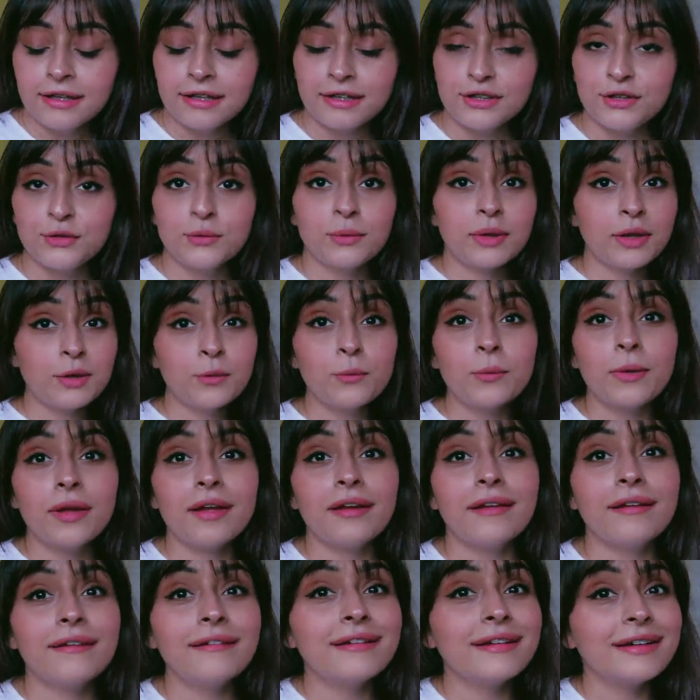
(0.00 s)
you can
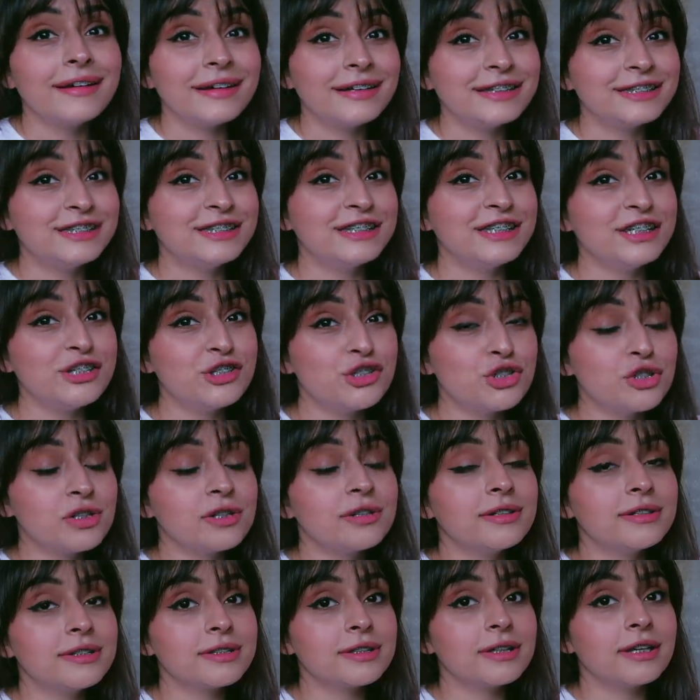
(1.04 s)
wear a
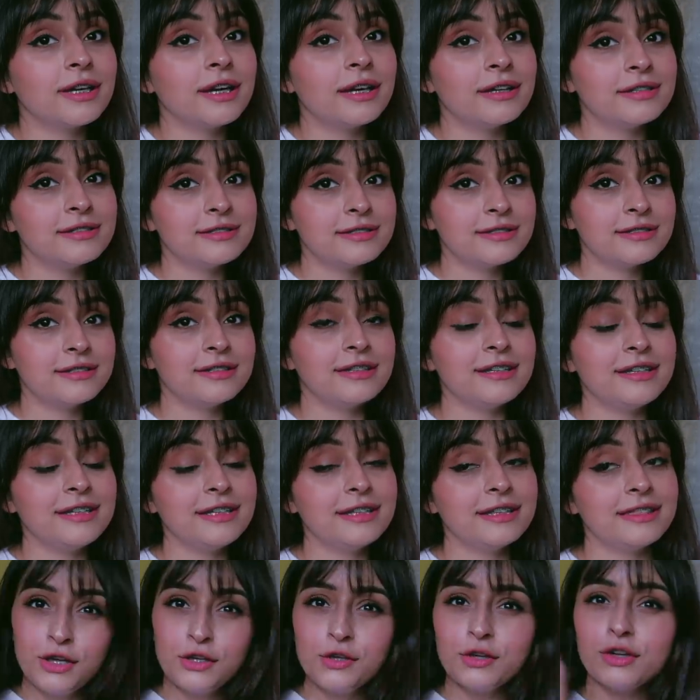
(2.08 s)
t-shirt
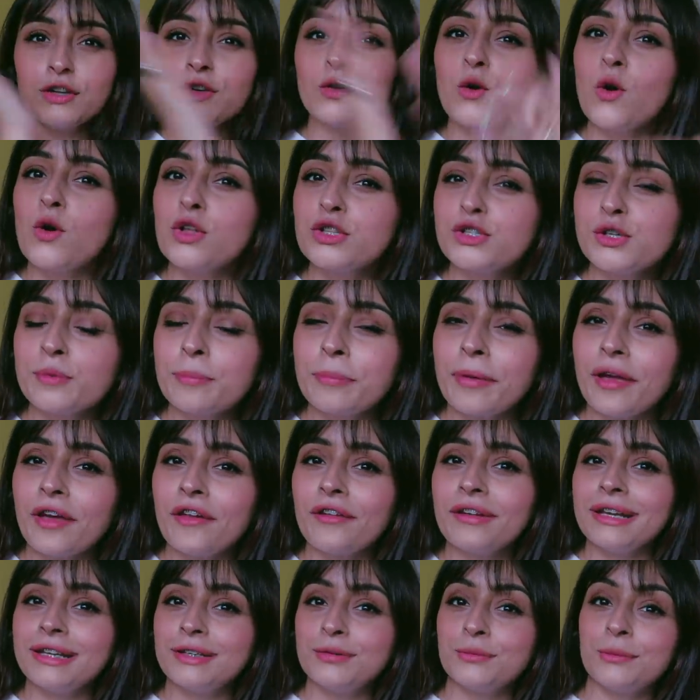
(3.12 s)
underneath. You can also
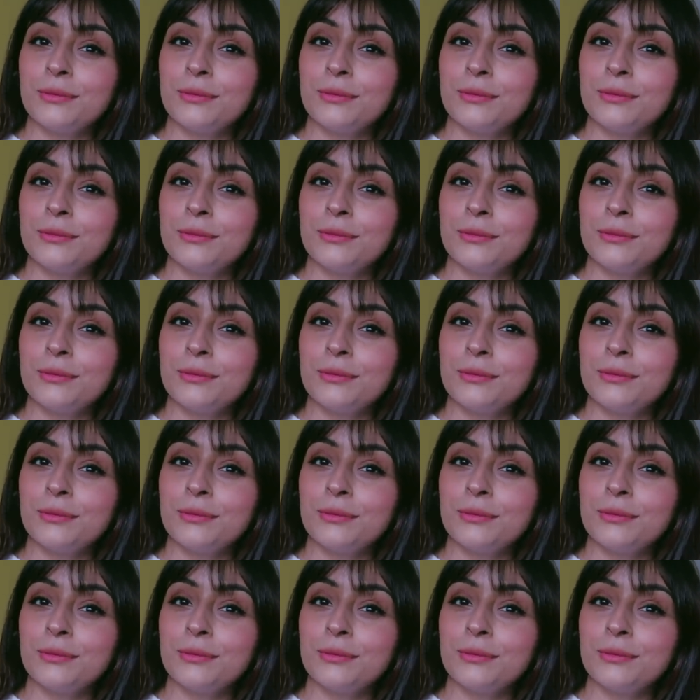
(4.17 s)
pair it